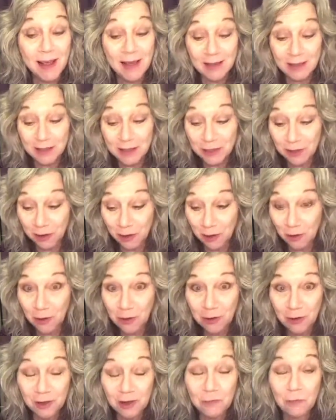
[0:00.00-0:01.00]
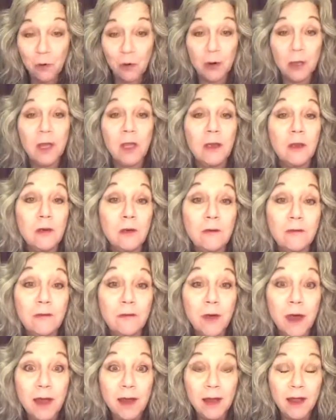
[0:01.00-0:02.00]
So good morning, good
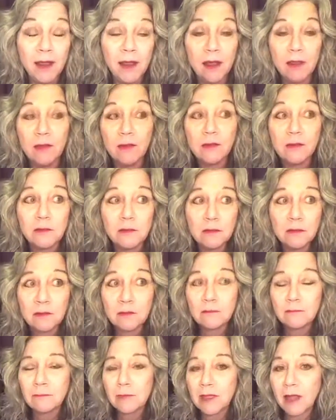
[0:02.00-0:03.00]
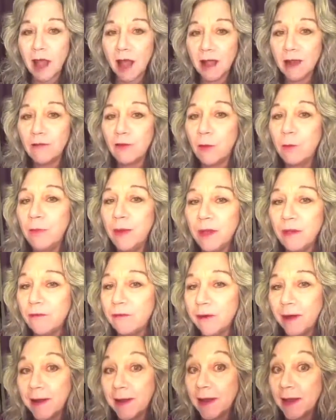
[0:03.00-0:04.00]
Friday, and this is kind of a big
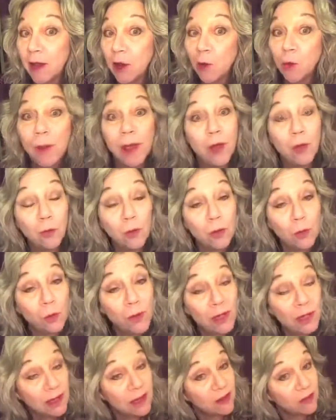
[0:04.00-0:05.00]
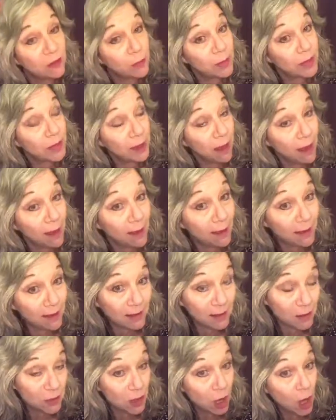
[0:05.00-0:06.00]
Friday around where we live
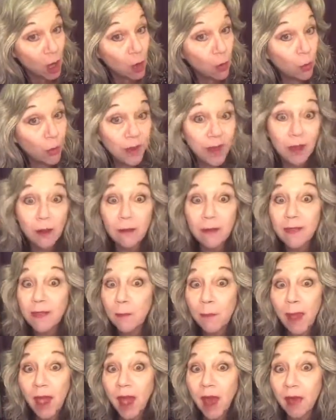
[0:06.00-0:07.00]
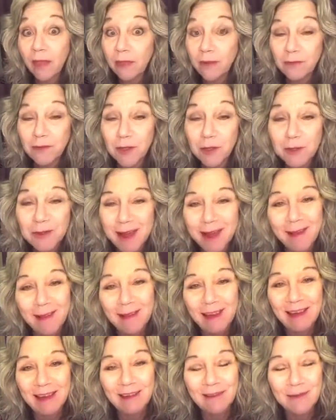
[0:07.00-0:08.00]
because we are in the path of
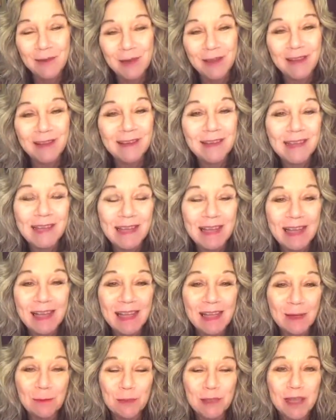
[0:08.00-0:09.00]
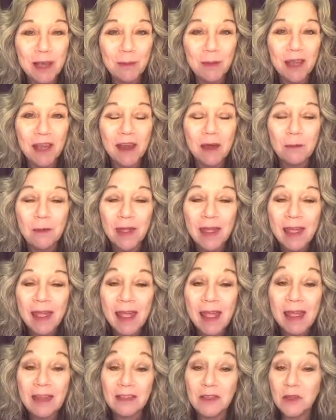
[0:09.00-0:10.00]
totality for this eclipse coming up.
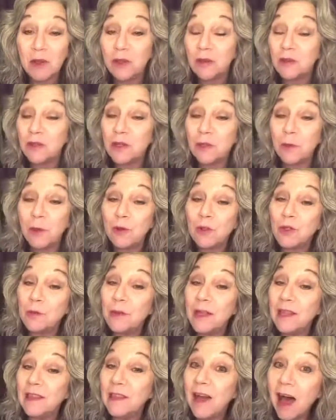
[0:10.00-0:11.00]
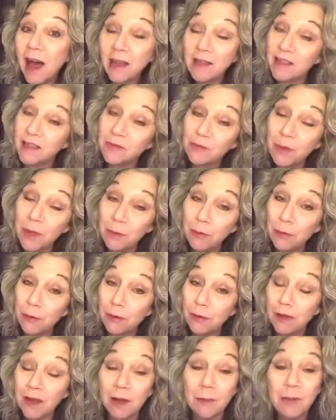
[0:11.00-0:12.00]
And so there's supposed to be lots of
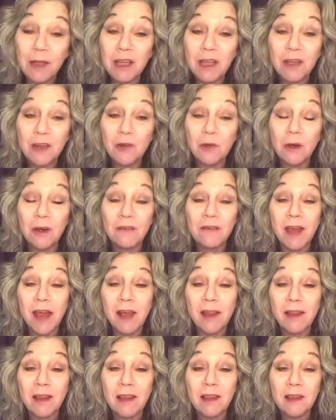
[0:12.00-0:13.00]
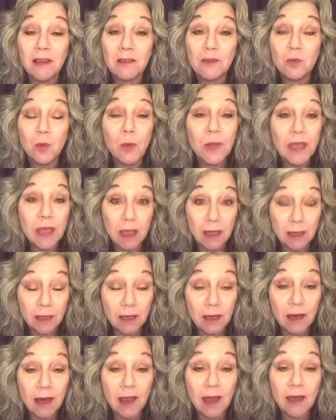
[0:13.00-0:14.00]
people coming into our valley this
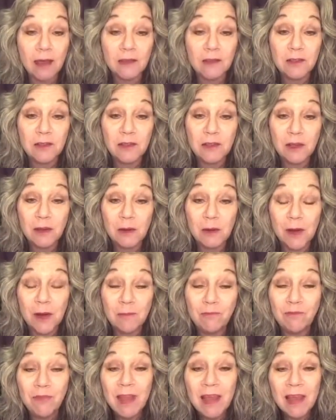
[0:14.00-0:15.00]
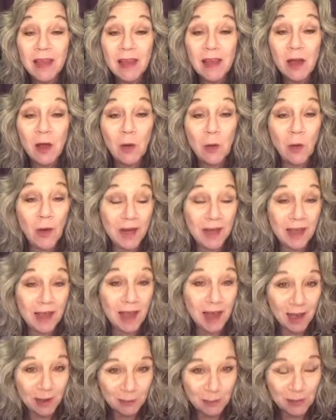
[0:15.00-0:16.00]
weekend. And so what
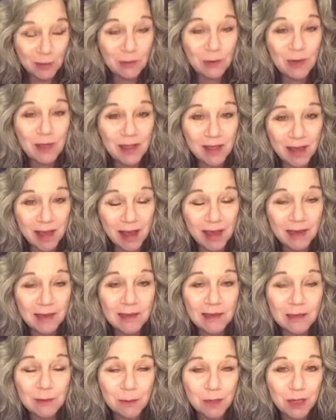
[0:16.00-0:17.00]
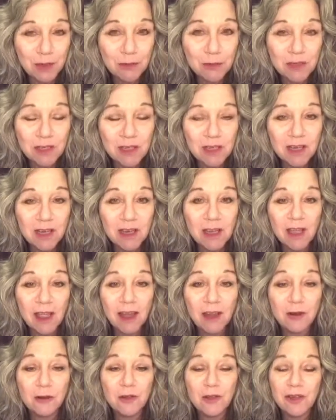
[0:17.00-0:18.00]
comes with that is some interesting
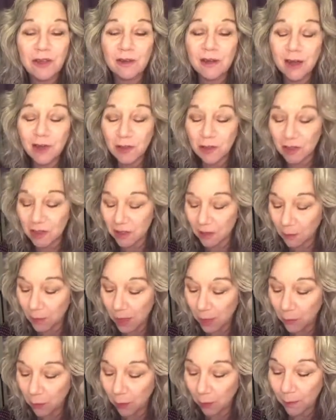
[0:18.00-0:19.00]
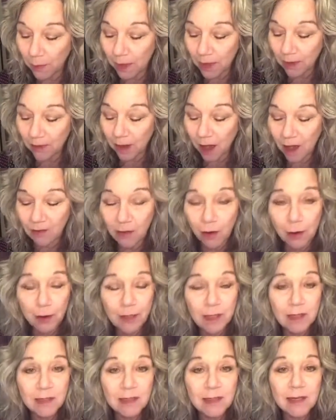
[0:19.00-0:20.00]
energy, not just the people, but I've
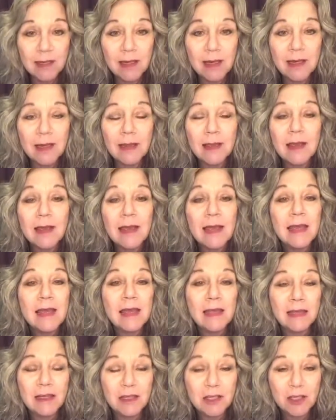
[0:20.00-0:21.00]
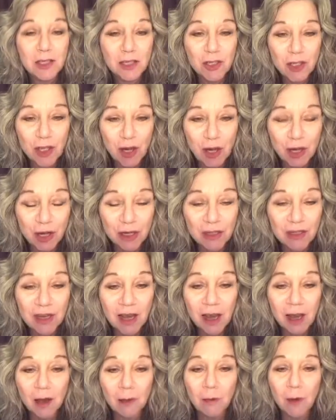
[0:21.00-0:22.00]
already seen it start
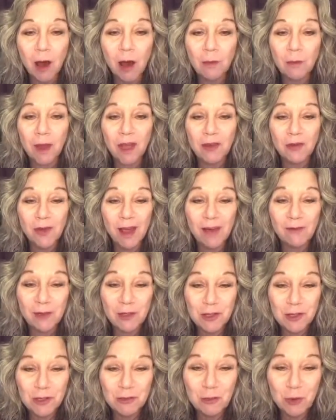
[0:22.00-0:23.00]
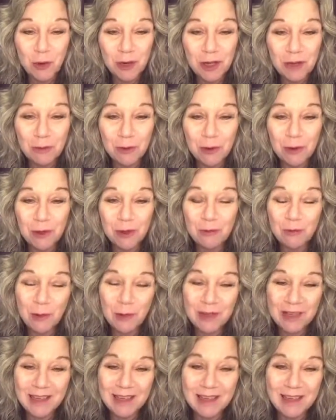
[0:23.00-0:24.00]
on my travels. Good morning, Bert. Good
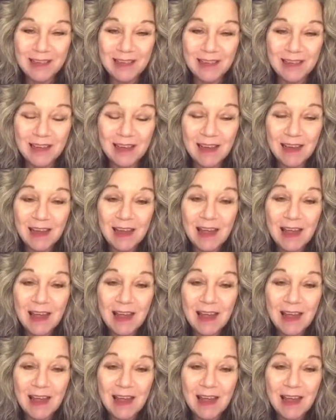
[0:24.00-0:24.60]
morning, Cindy.